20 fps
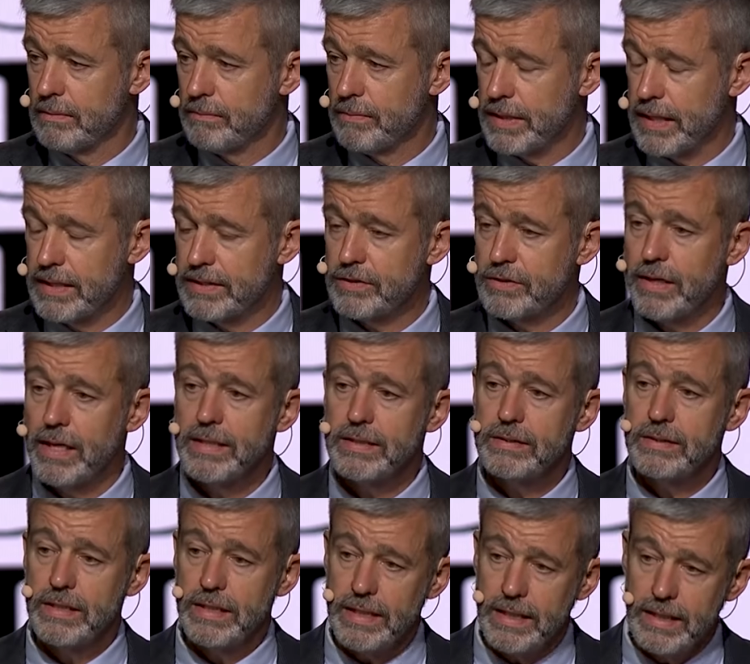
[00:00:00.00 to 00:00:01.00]
But I try
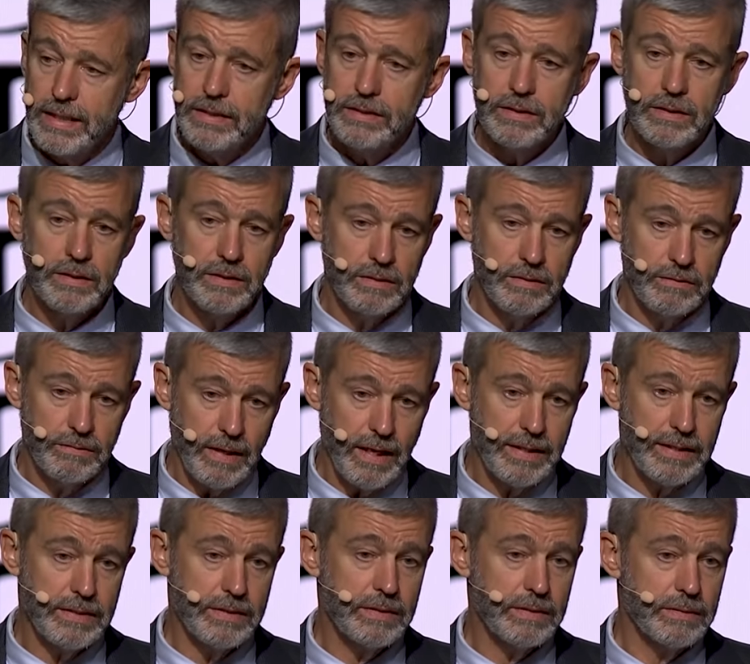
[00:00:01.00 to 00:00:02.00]
to eat
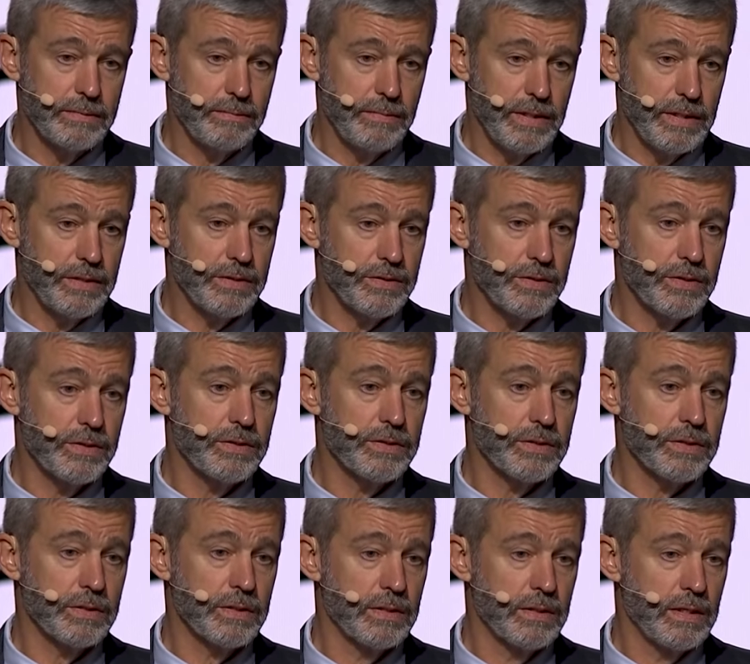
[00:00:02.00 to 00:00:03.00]
right,
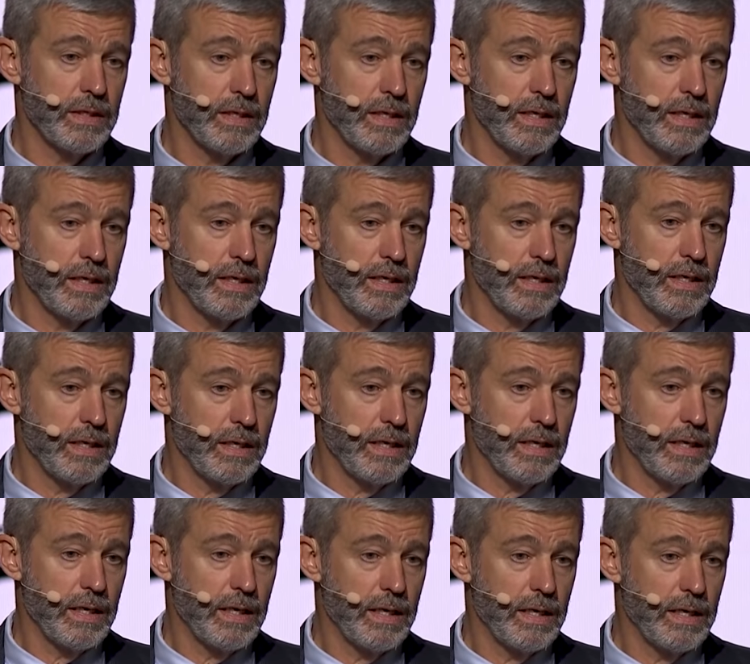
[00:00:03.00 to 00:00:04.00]
ministers.
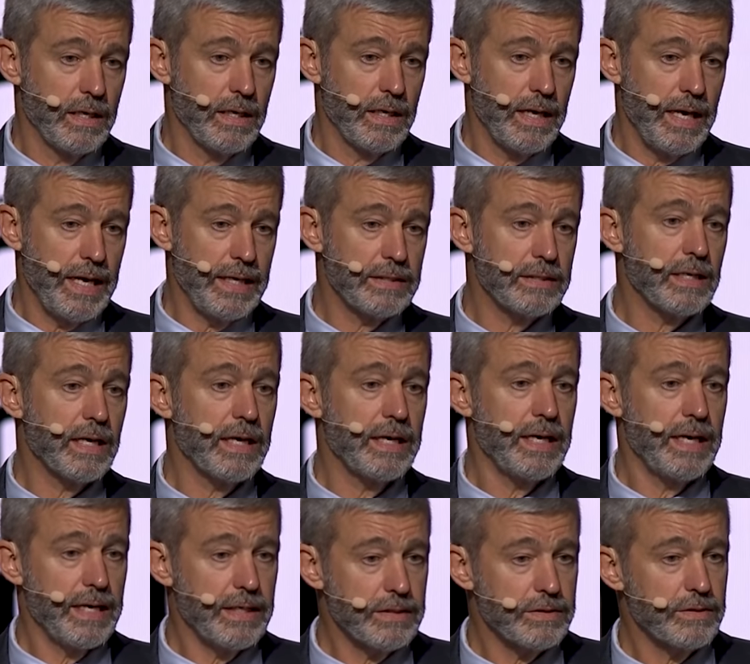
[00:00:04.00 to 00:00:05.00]
And I
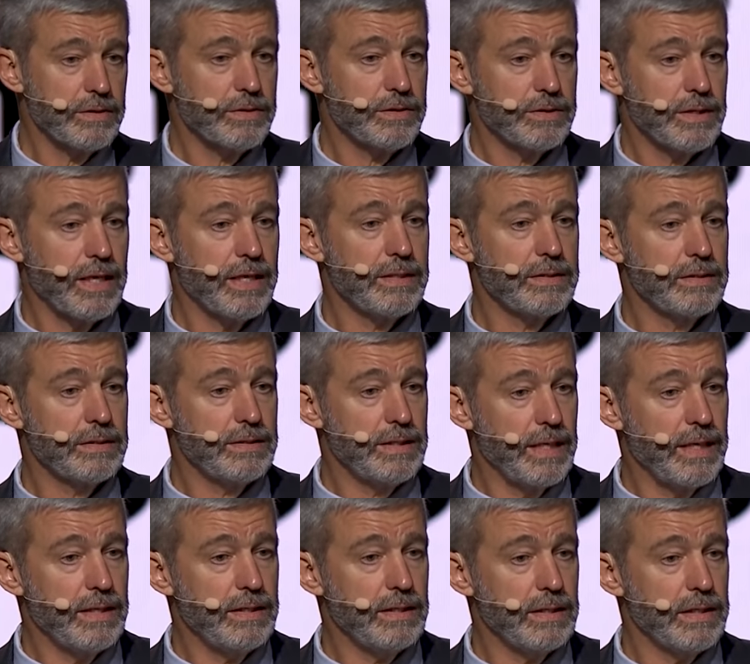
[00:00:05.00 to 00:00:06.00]
exercise
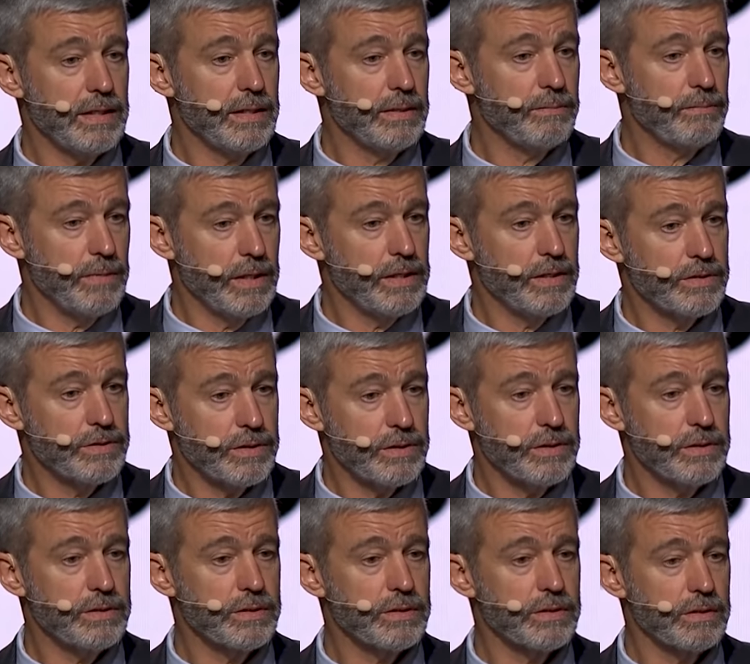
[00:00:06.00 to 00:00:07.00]
daily,
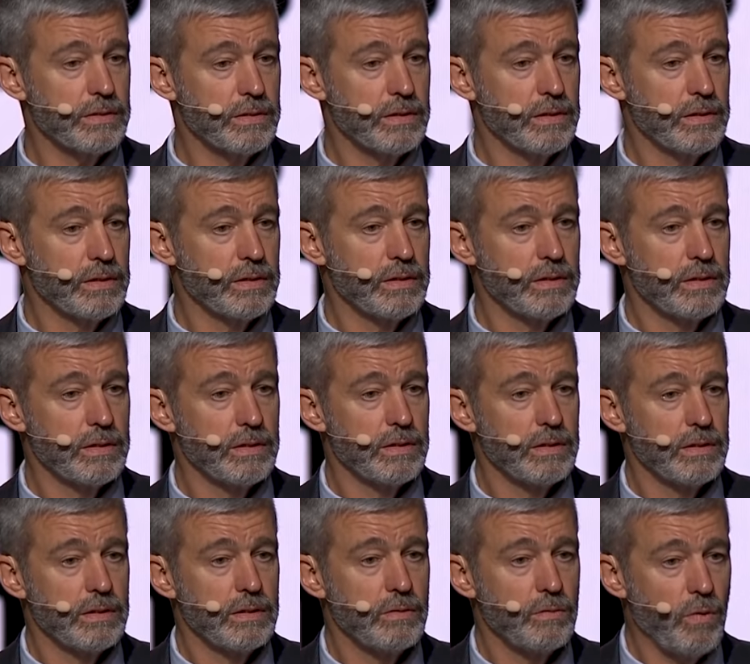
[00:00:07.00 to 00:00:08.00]
ministers.
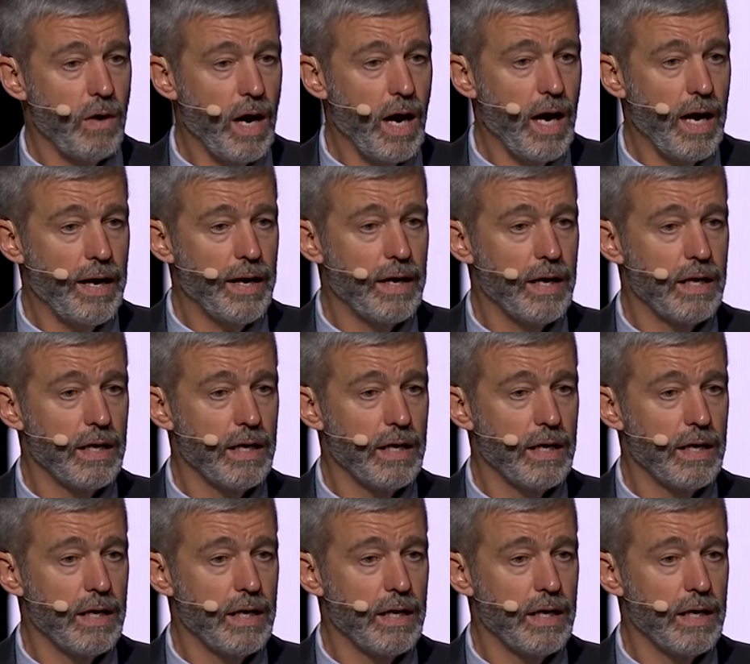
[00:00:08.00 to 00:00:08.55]
Why?